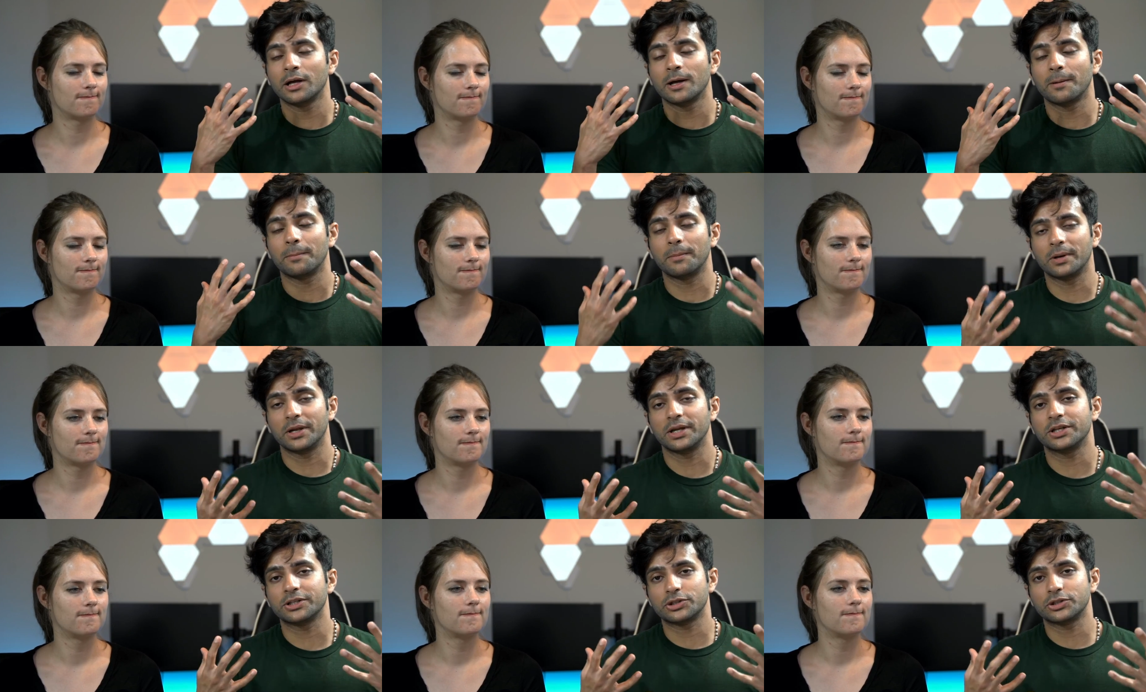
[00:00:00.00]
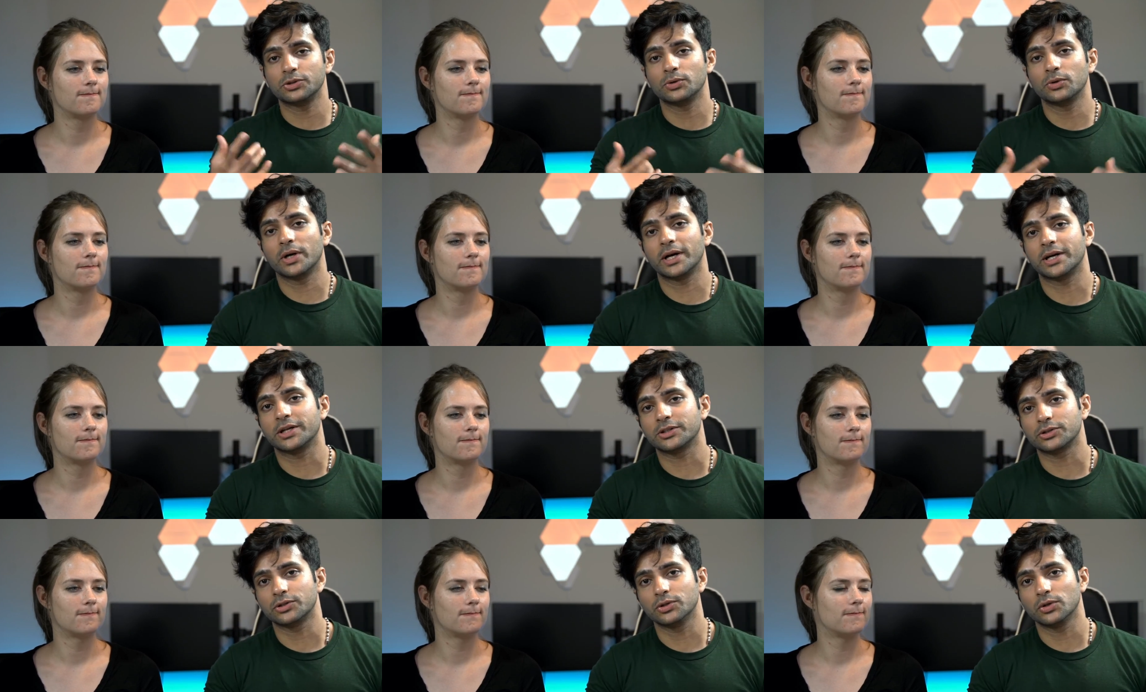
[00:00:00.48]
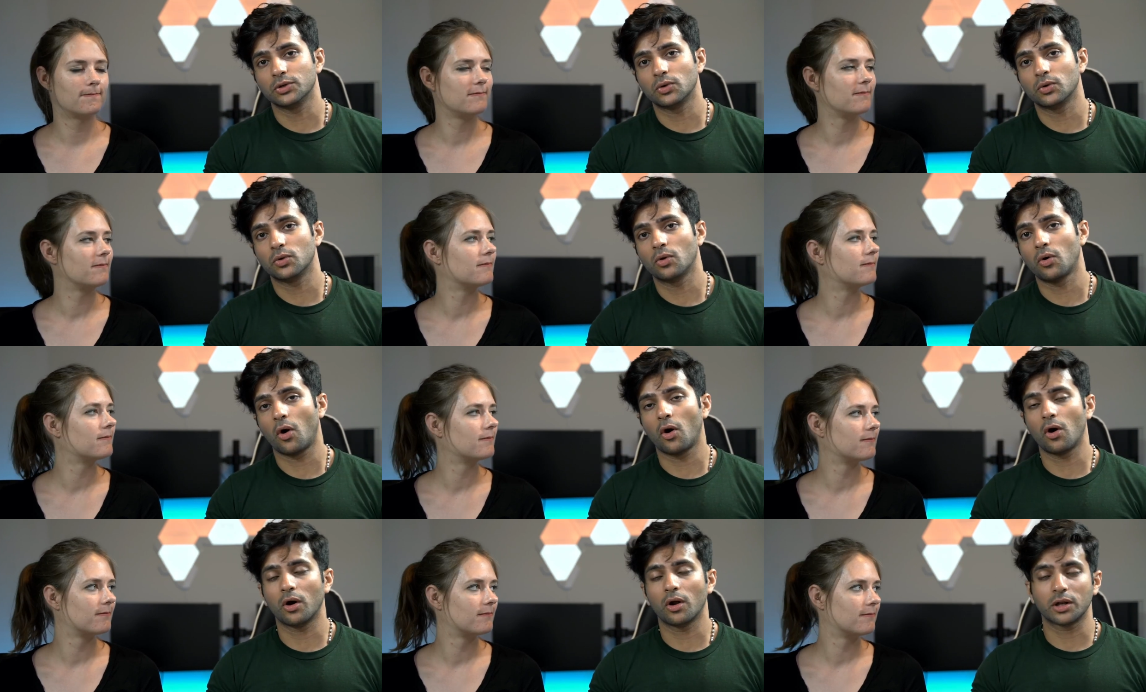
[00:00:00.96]
Speaker 1: please do let us
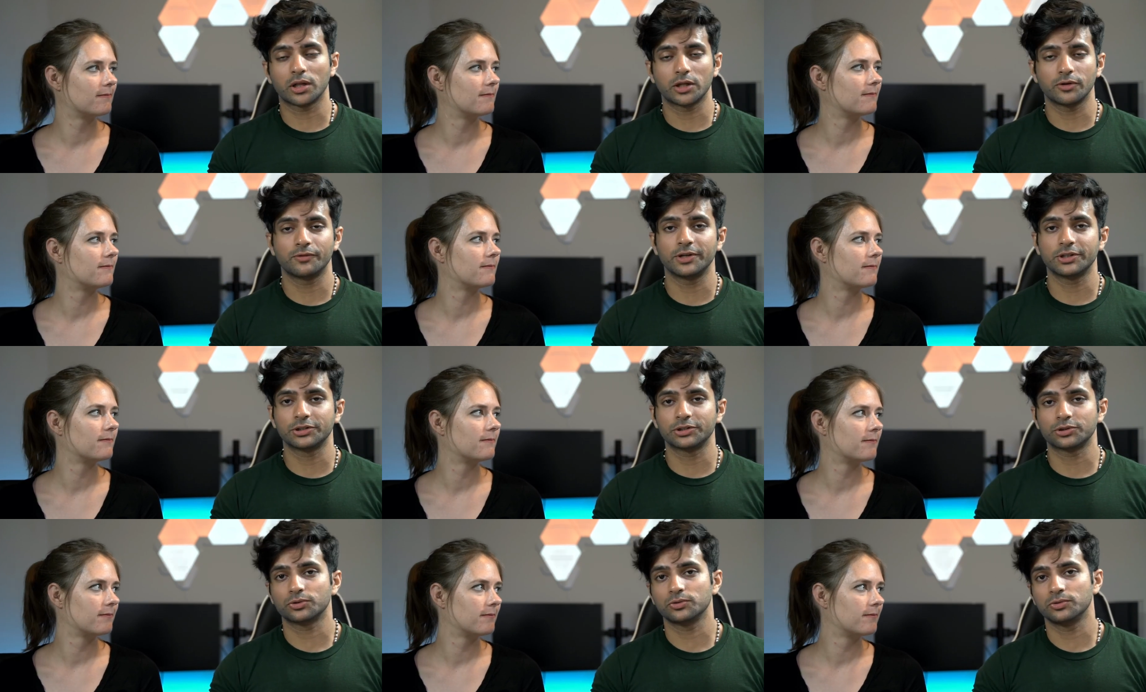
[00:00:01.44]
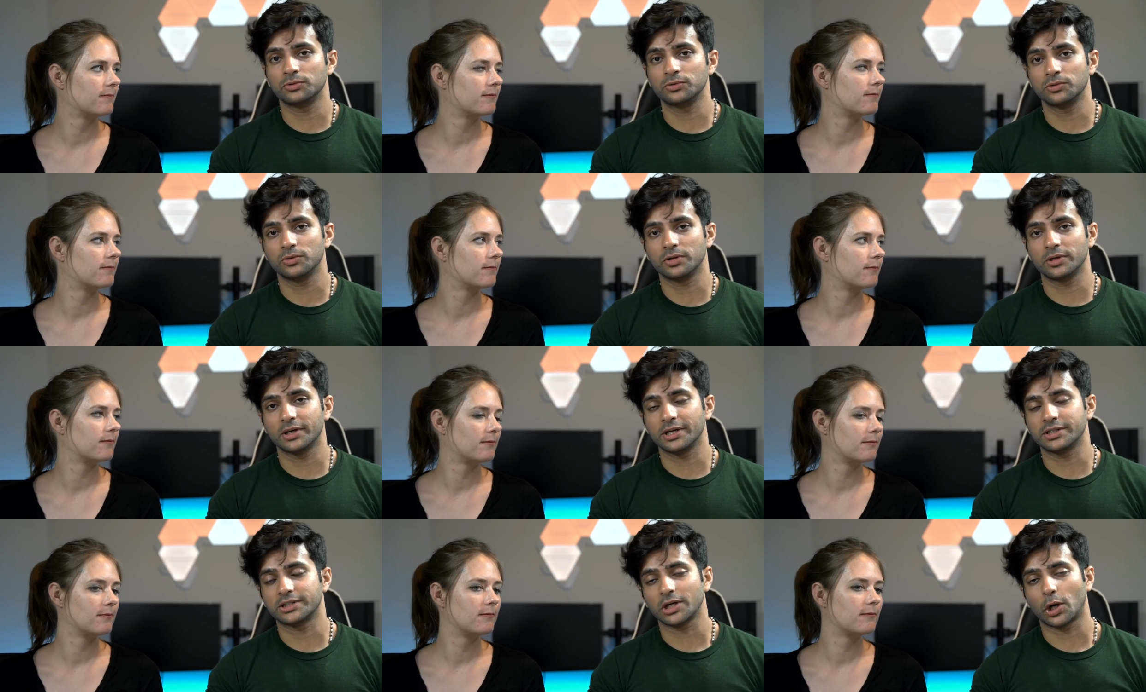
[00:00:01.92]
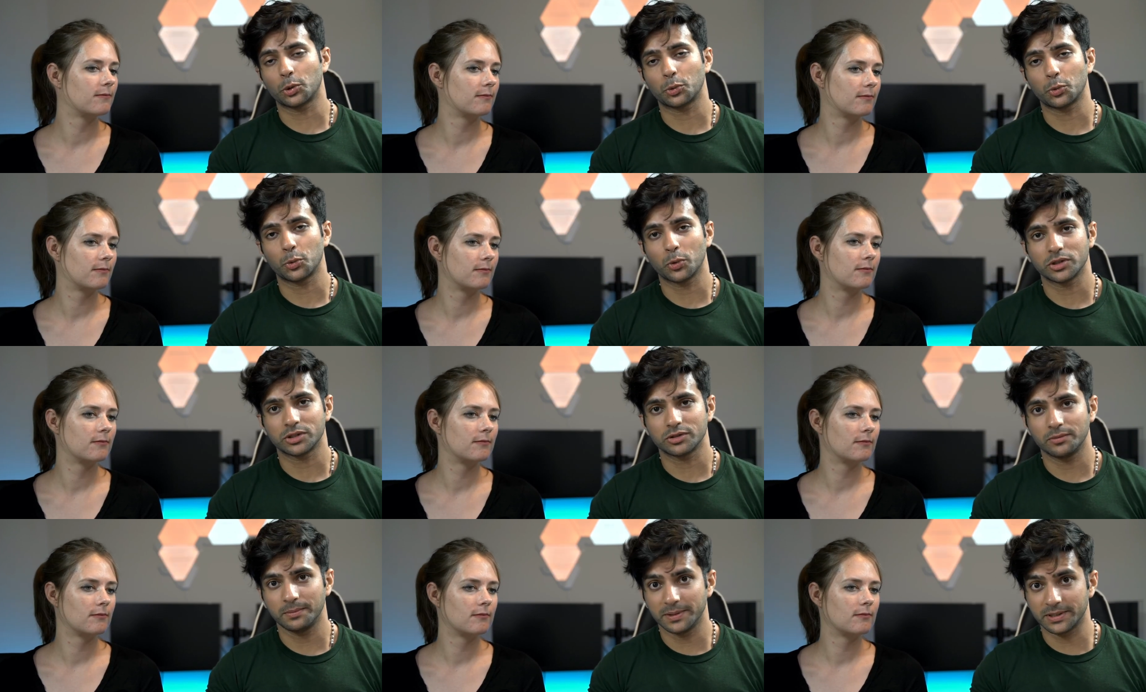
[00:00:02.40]
know. All of the ways to reach out to
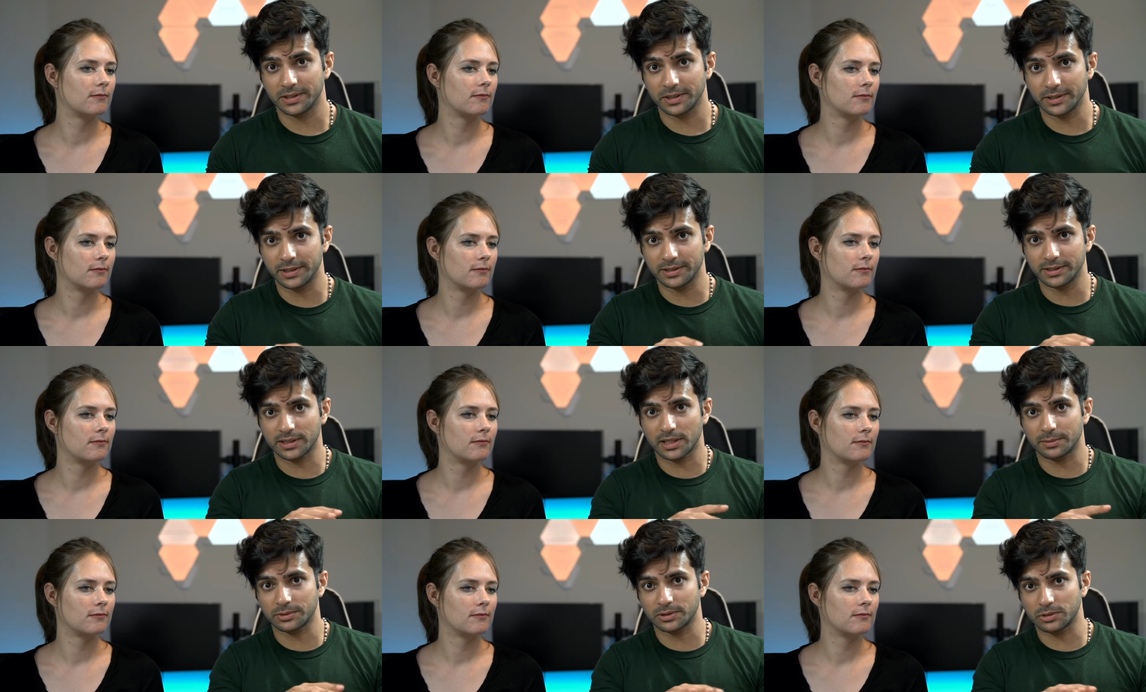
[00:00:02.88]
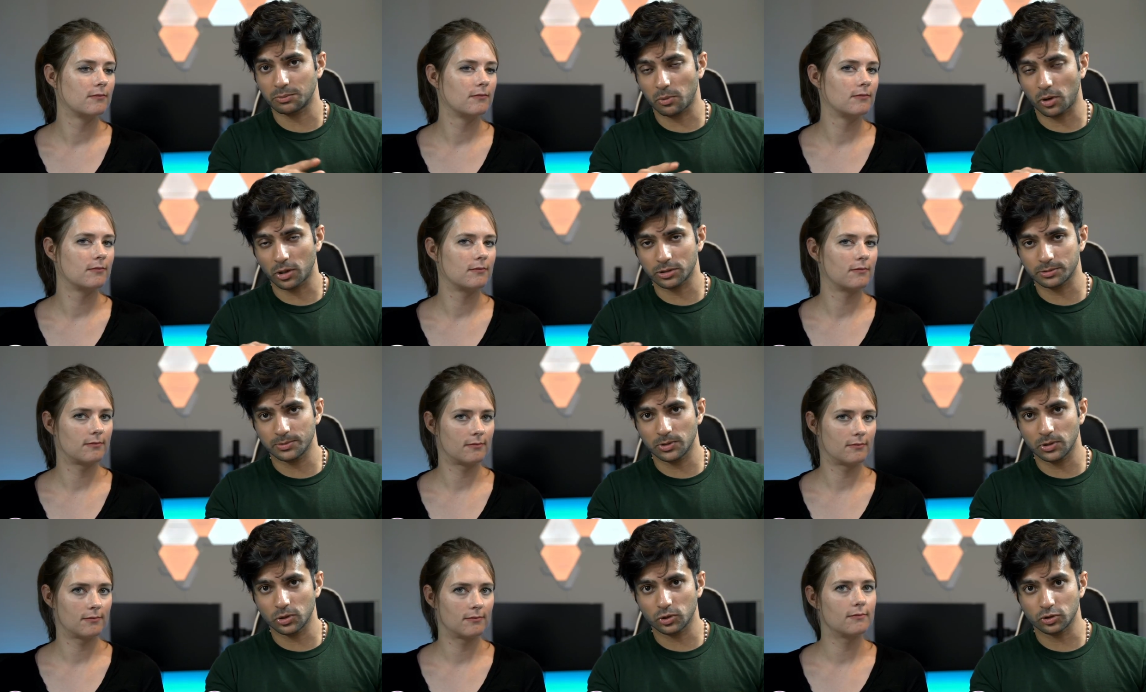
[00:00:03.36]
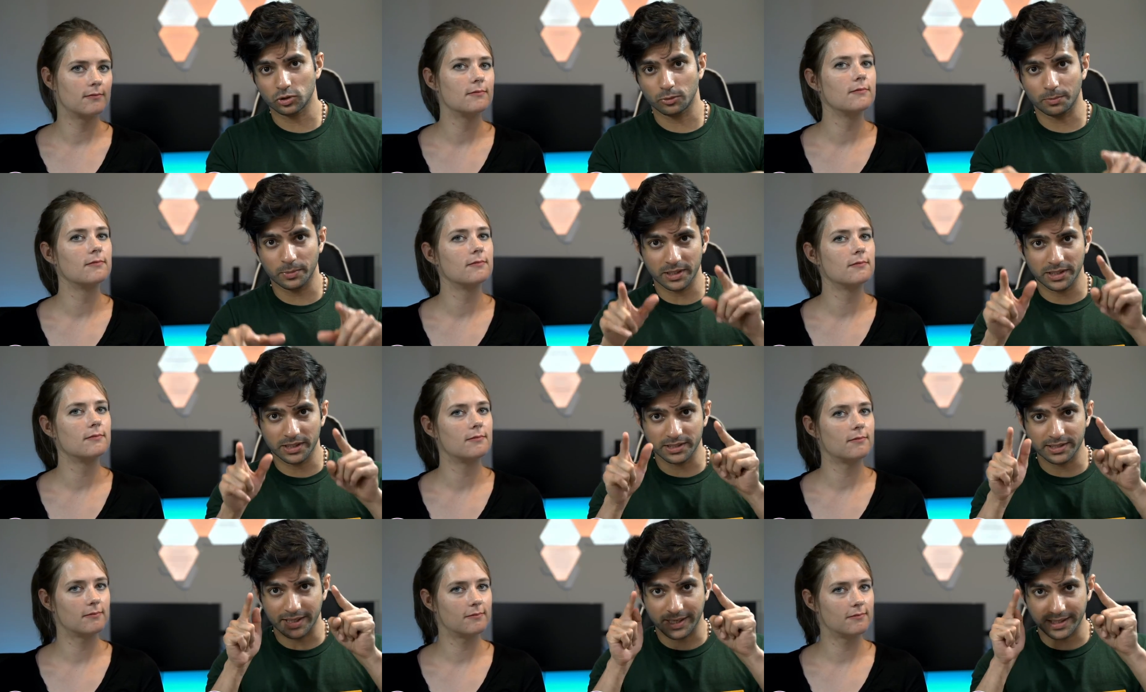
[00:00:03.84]
us within the description box below. So
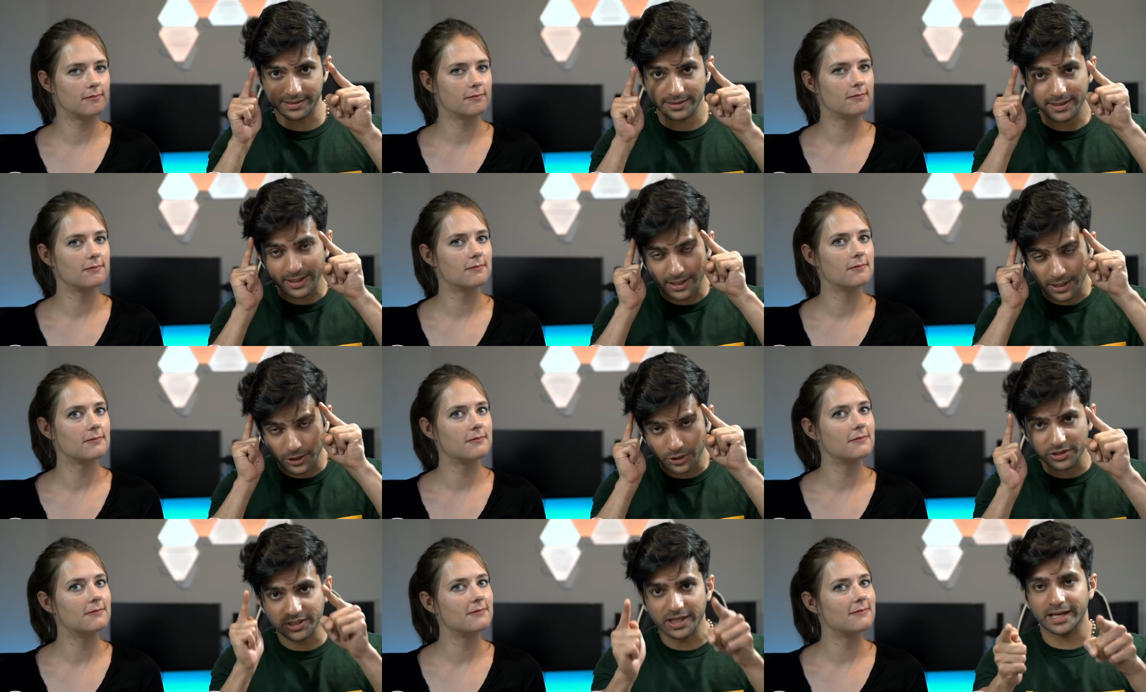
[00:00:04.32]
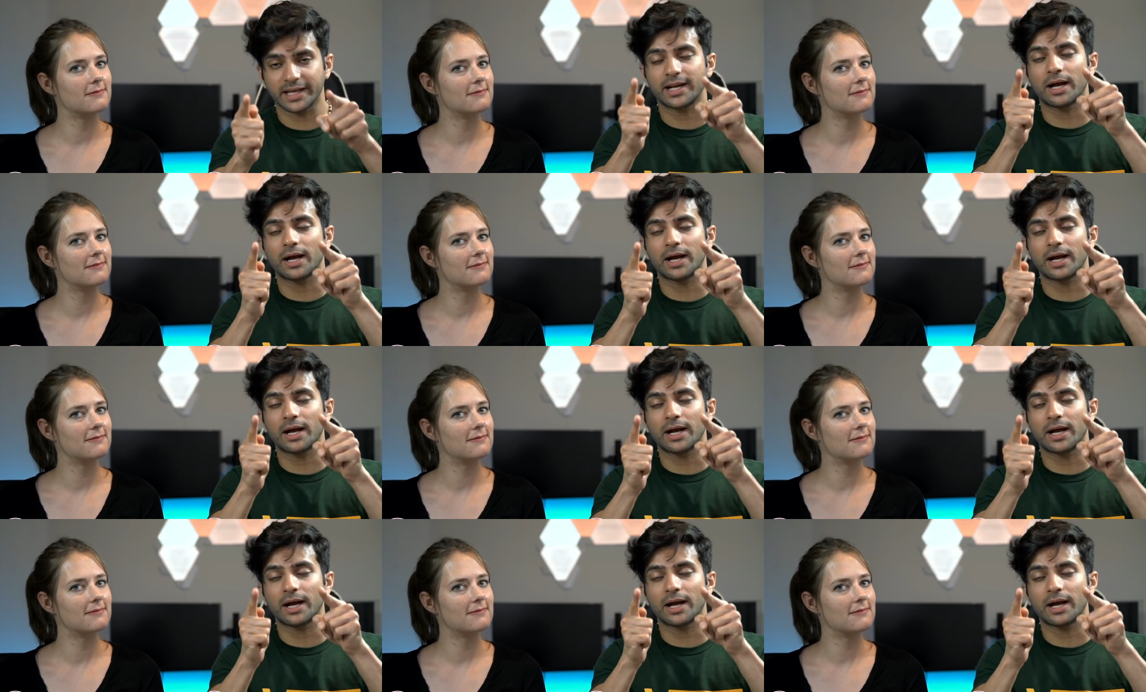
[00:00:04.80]
please take a second to check it